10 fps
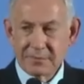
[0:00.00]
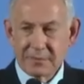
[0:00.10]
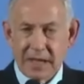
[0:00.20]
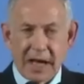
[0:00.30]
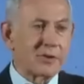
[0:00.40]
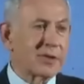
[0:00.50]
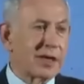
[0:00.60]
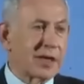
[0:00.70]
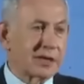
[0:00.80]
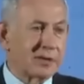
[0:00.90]
How do they
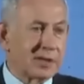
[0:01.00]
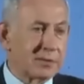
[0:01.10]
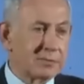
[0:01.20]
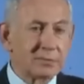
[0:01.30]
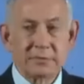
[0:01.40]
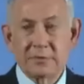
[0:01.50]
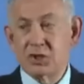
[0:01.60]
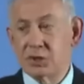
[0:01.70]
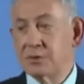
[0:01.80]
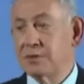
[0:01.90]
lock them in? They
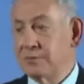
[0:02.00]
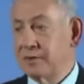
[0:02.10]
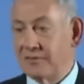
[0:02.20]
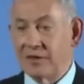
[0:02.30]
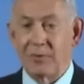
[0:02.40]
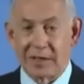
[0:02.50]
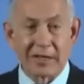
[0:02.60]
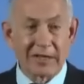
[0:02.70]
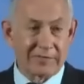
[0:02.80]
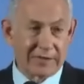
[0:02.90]
shoot them if they want to
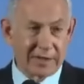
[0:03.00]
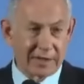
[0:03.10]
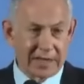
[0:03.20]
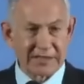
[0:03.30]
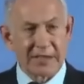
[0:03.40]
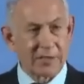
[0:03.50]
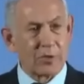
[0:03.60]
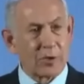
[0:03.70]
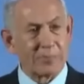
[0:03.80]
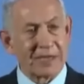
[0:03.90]
leave. That's how the
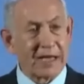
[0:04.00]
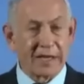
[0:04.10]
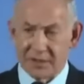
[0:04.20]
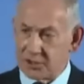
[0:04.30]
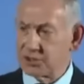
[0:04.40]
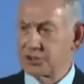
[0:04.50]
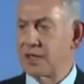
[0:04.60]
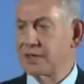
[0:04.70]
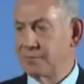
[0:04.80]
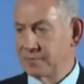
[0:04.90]
war began. They just shot them.